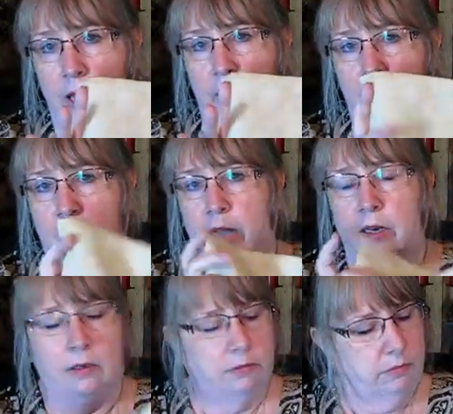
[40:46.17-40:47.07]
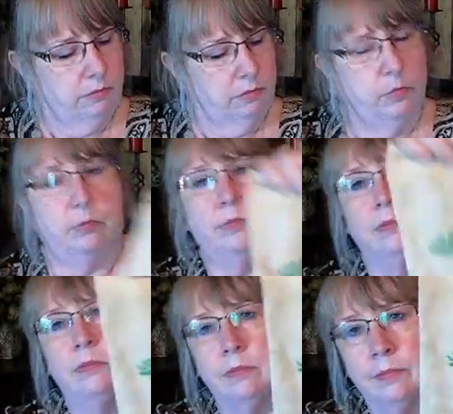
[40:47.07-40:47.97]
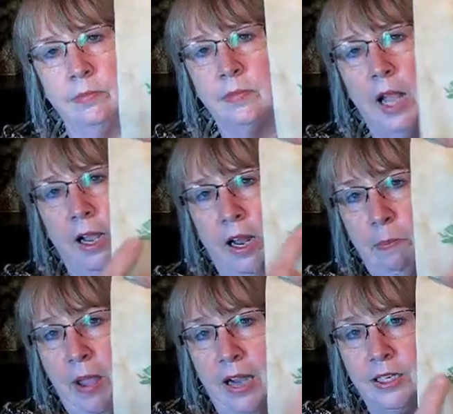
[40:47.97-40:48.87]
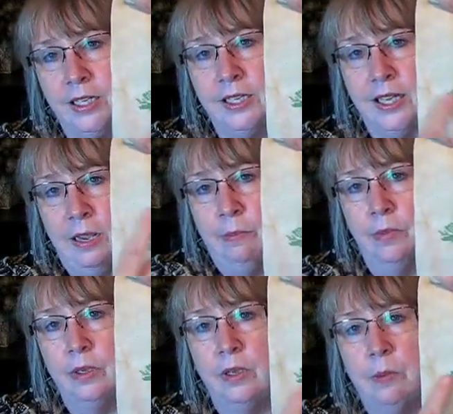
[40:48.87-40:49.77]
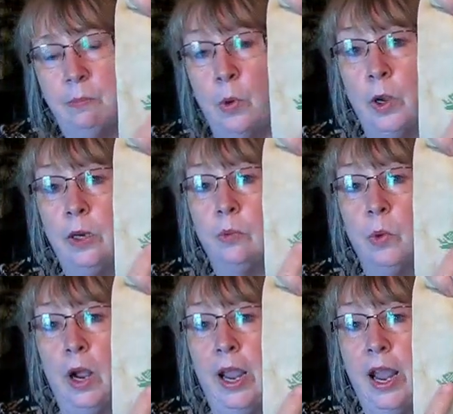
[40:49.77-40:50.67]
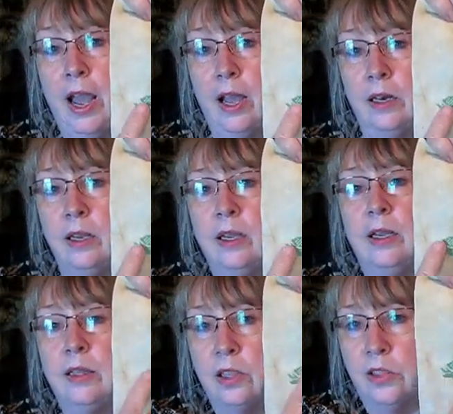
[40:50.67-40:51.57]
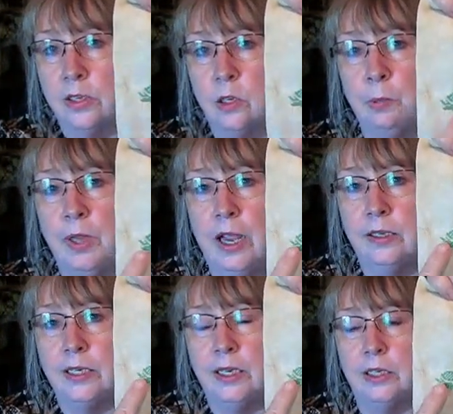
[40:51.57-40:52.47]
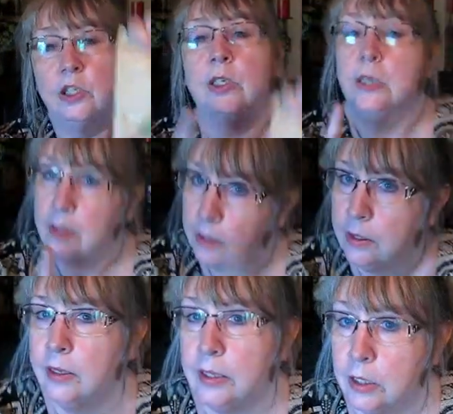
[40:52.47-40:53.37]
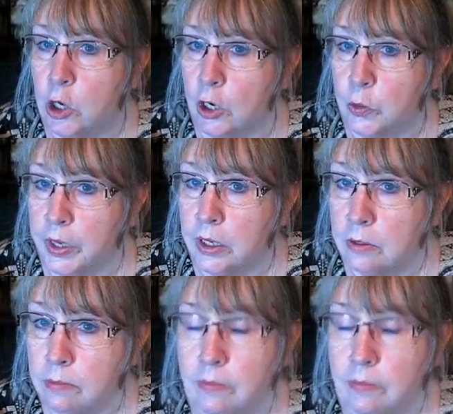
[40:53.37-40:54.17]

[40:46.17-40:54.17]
I had, I got it back to the same point where I had the thistle plant stitched in the dark green.